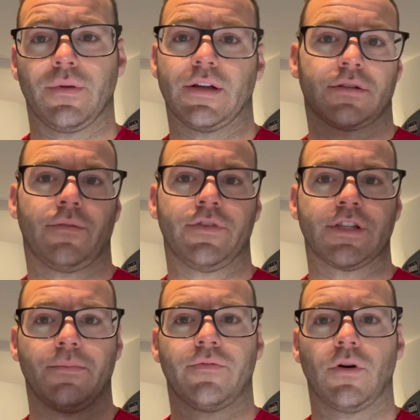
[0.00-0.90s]
That's obviously
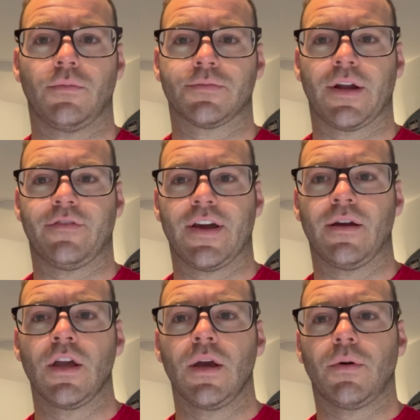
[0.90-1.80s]
a performance benefit.
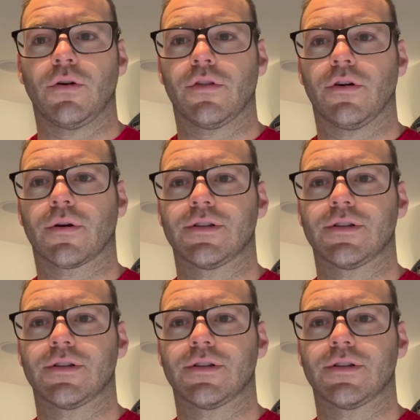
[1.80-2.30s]
But another